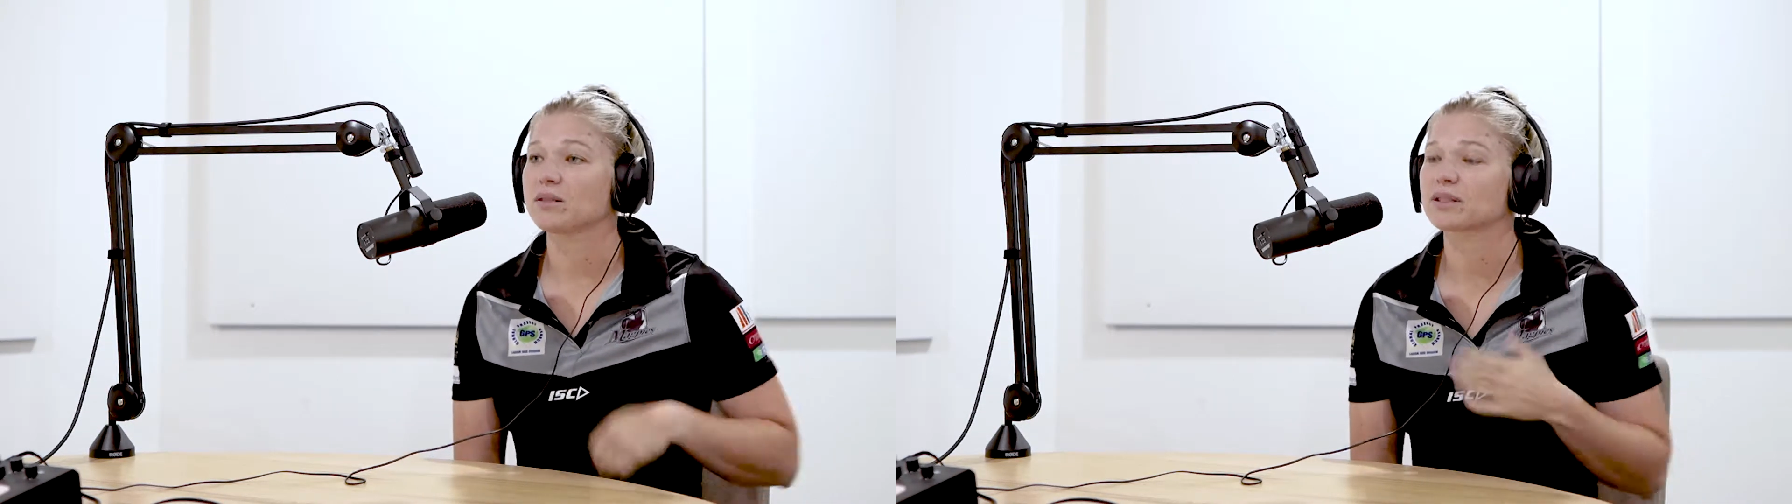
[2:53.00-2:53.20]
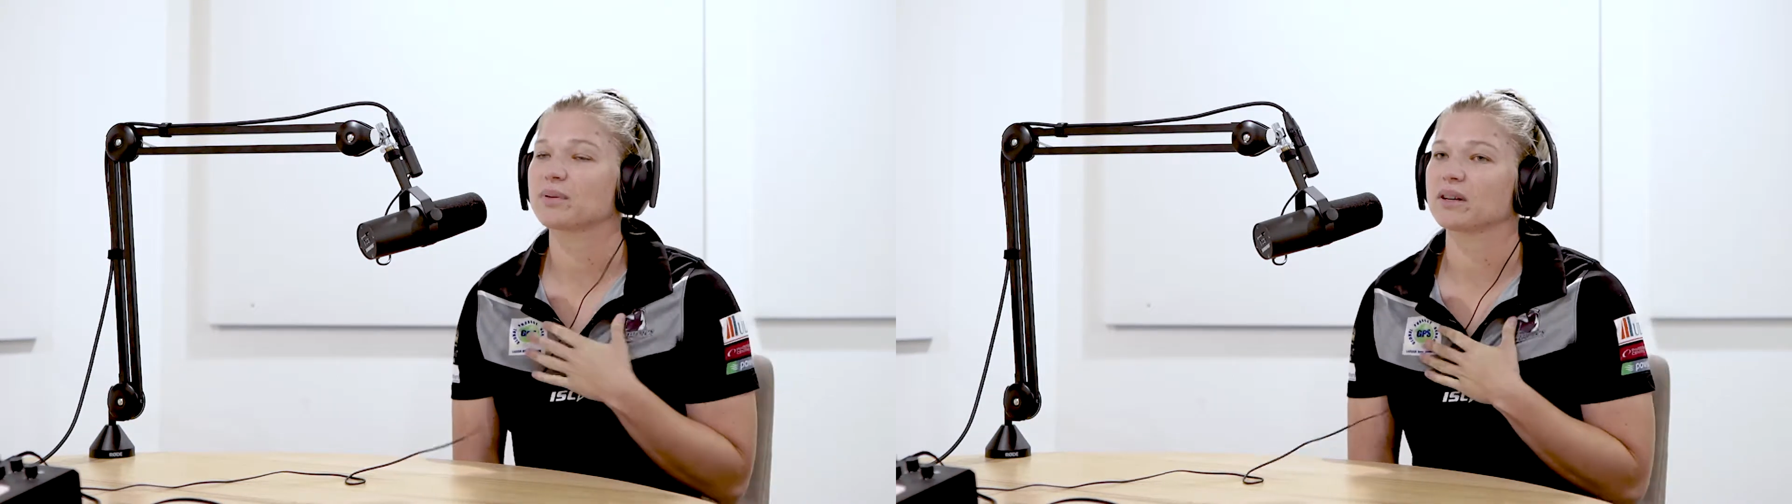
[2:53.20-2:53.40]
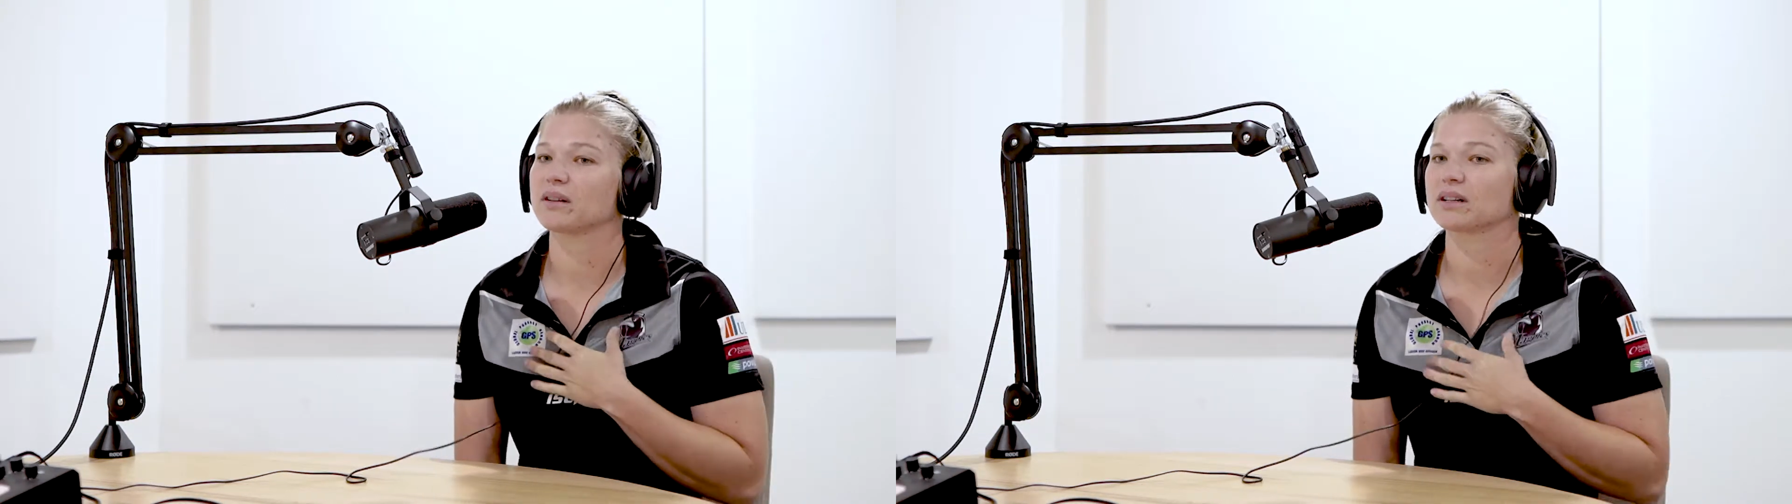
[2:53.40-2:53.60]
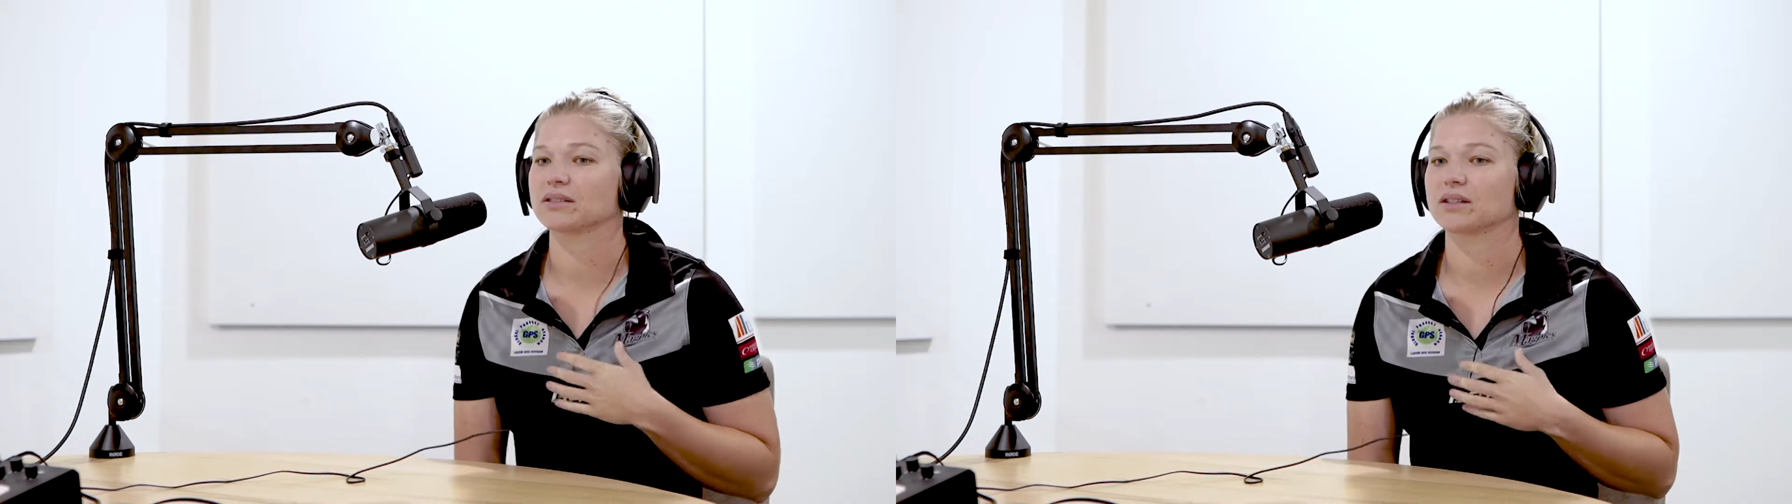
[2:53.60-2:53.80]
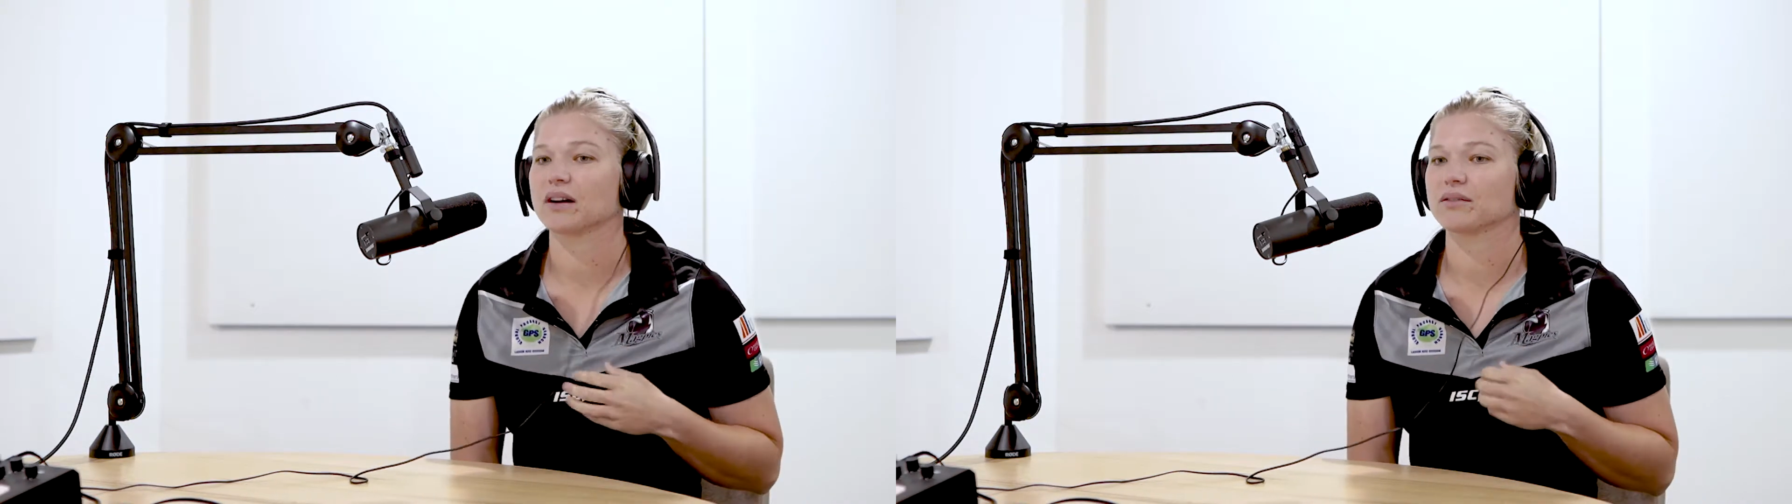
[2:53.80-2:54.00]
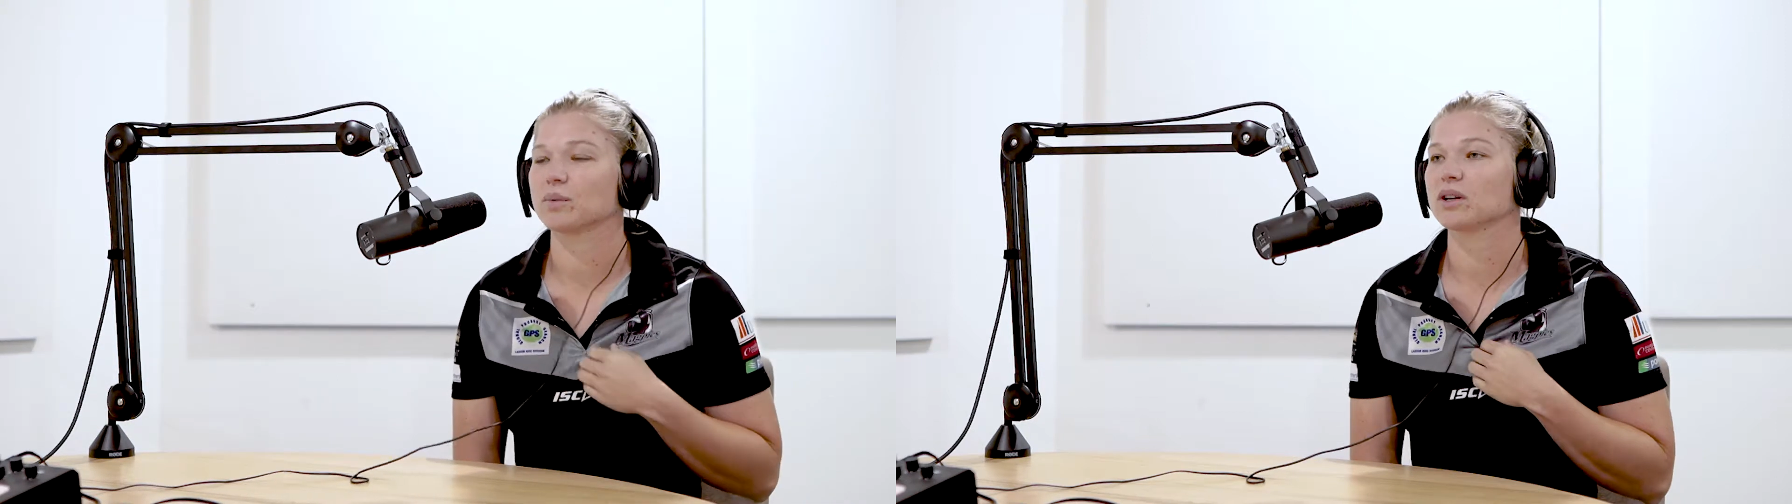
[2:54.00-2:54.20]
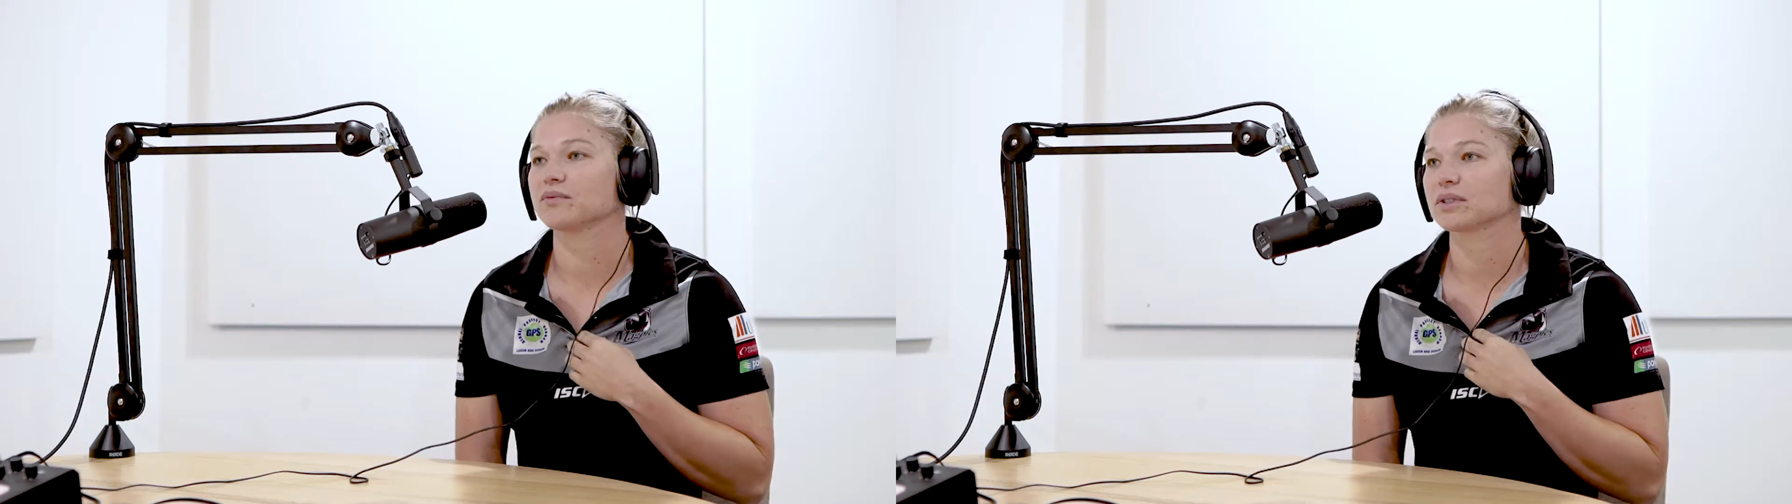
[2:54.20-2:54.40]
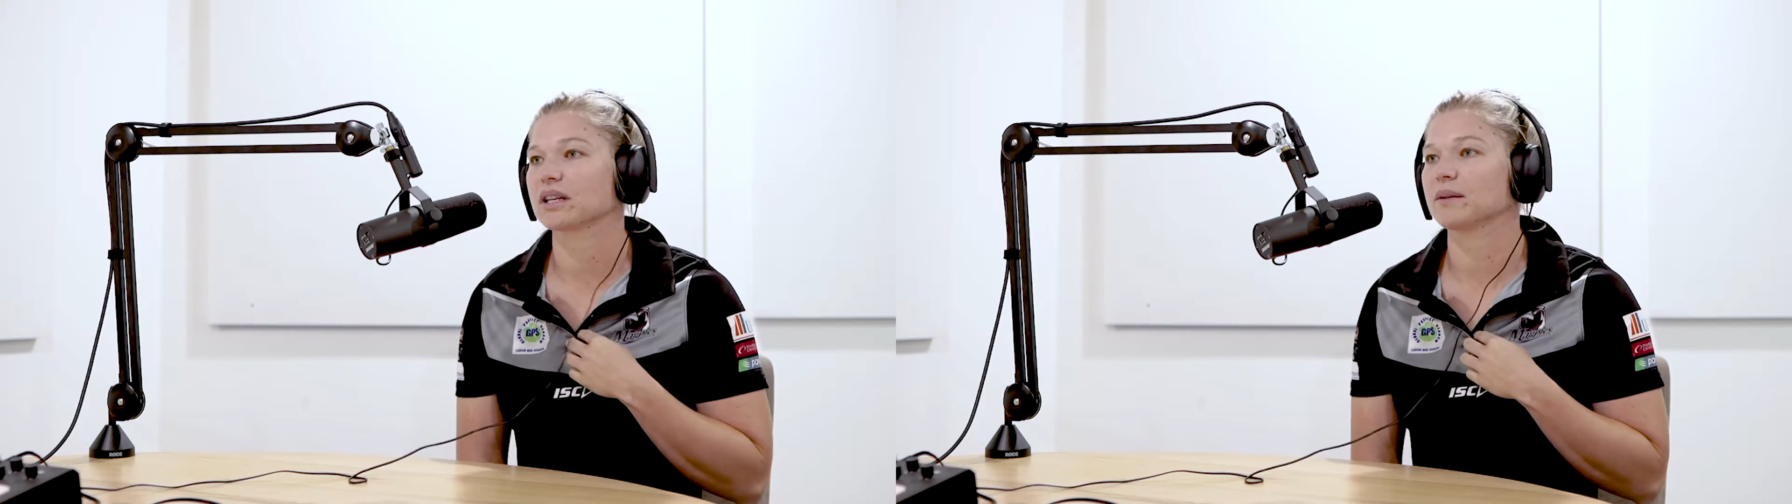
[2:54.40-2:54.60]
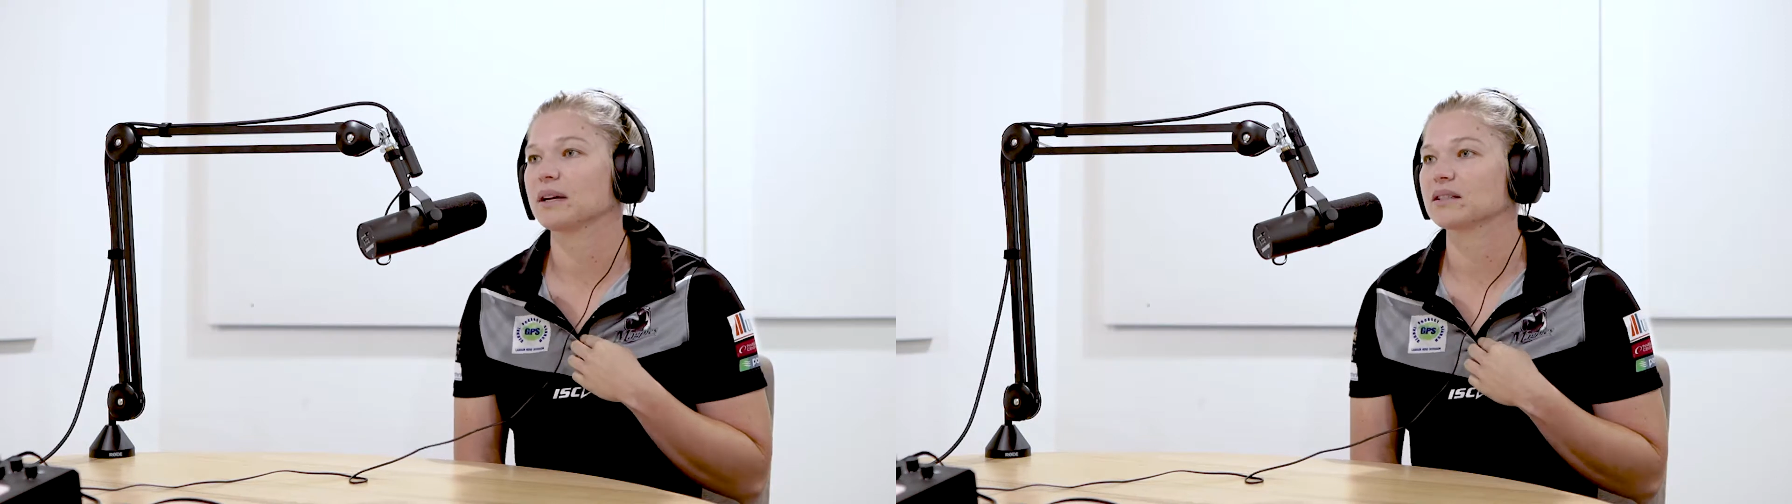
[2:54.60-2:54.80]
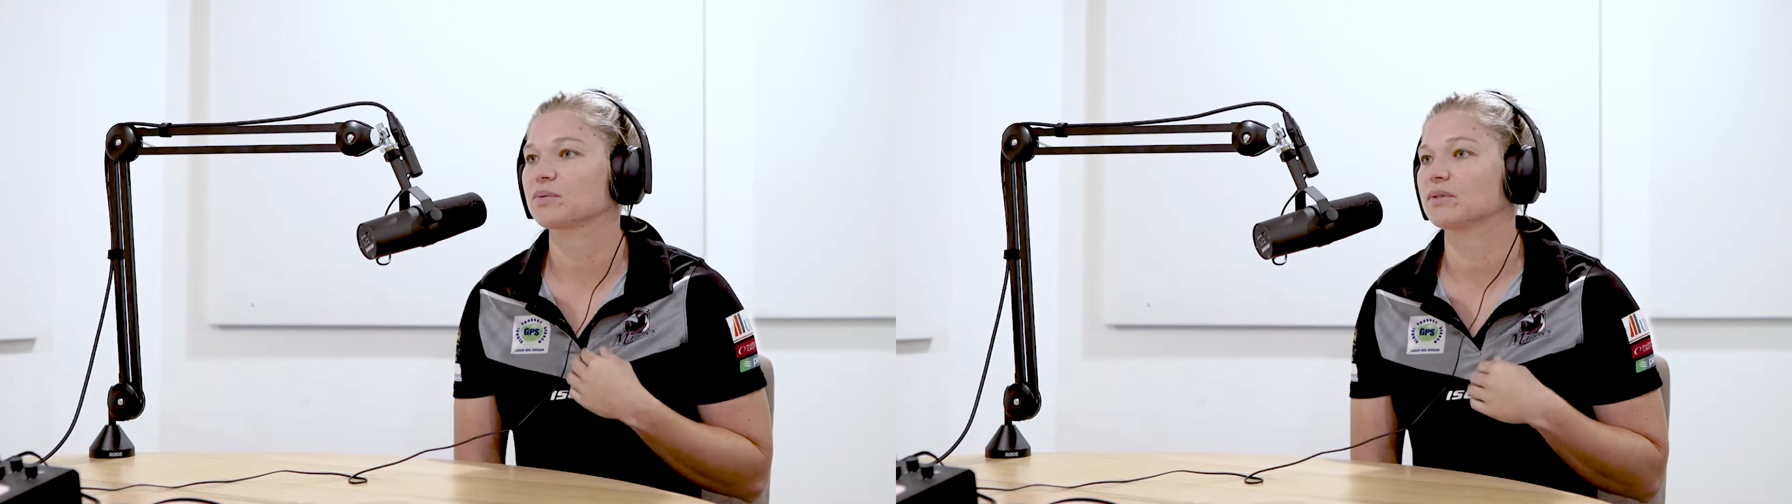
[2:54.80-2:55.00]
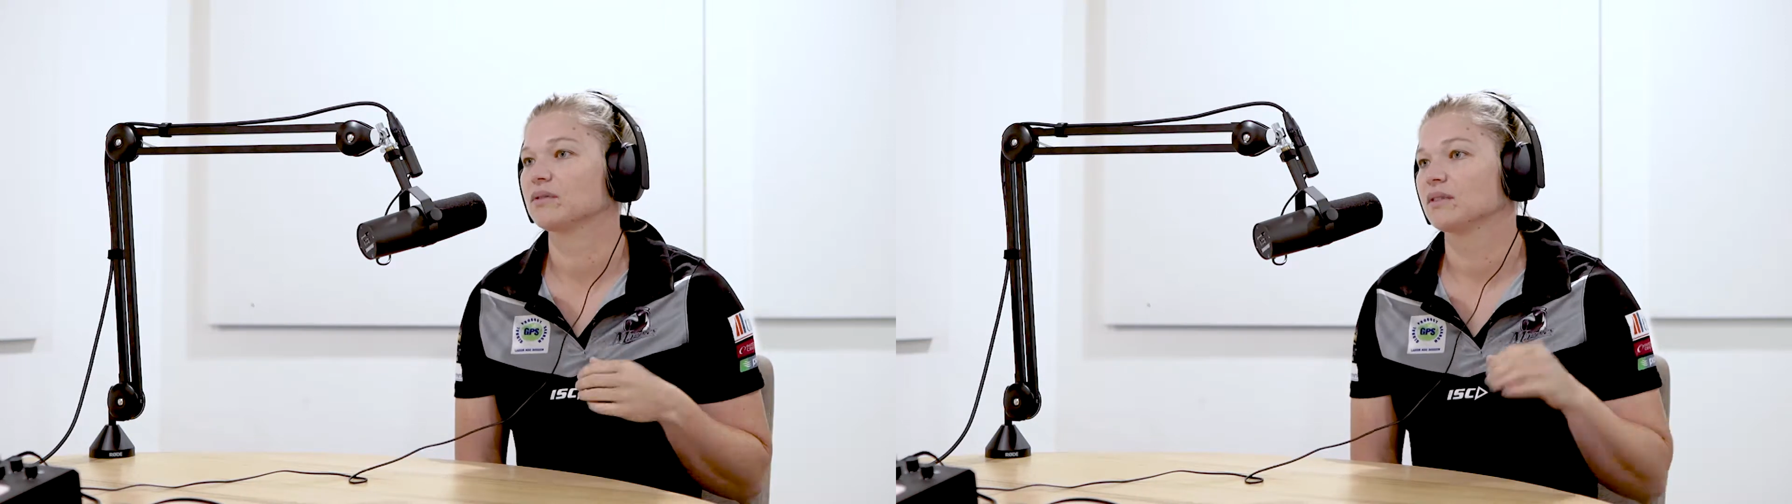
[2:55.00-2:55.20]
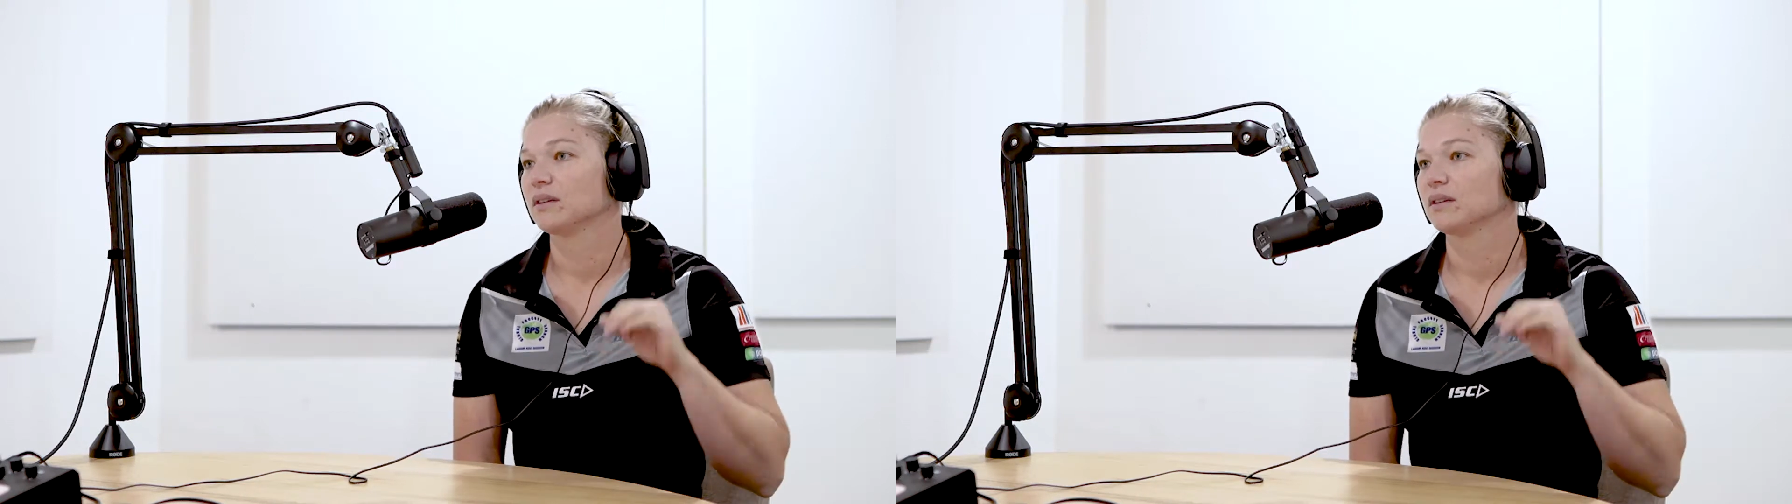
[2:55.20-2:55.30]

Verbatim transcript: I was pretty lucky to have a wonderful teammates would